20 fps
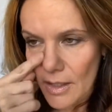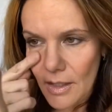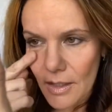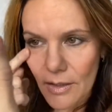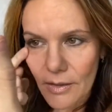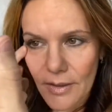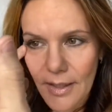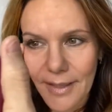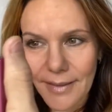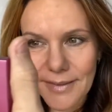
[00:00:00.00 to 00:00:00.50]

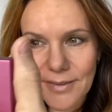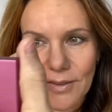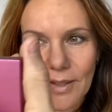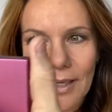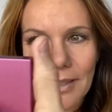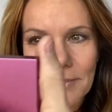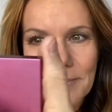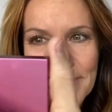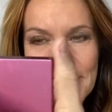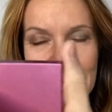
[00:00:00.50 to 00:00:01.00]
Okay, so
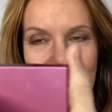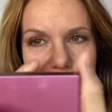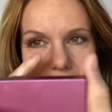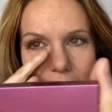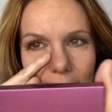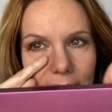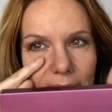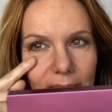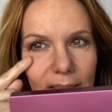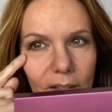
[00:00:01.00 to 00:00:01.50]
I'm
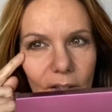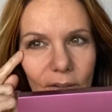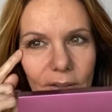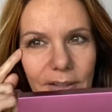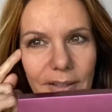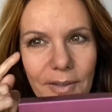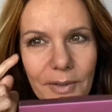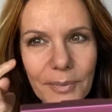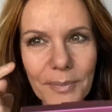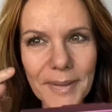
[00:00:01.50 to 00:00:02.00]
seeing it a
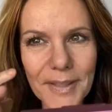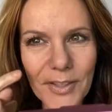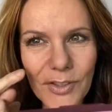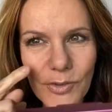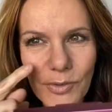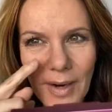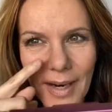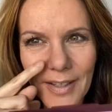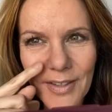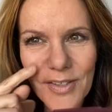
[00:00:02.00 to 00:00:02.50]
little bit
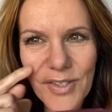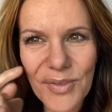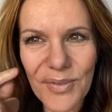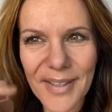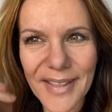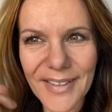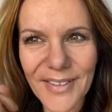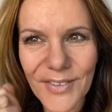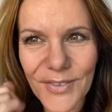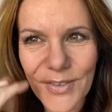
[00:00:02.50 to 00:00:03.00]
drier. So when
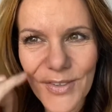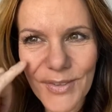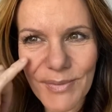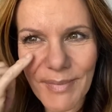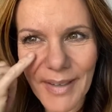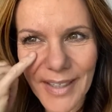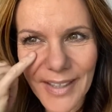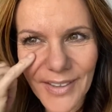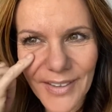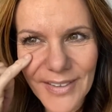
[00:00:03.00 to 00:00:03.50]
I do
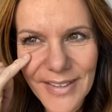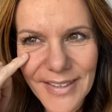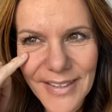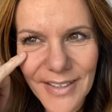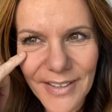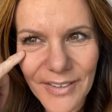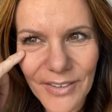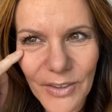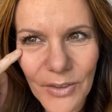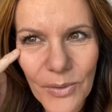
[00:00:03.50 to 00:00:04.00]
smile, you see
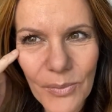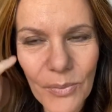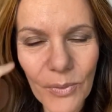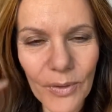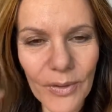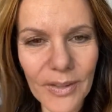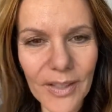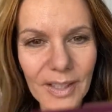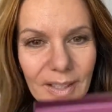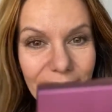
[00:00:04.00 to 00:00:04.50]
it a little
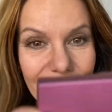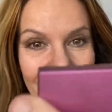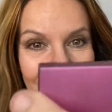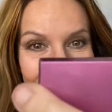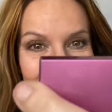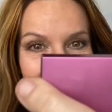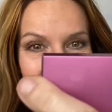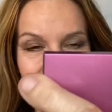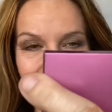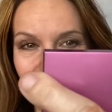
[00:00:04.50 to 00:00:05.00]
more
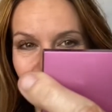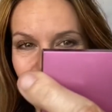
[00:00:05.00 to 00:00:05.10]
uh,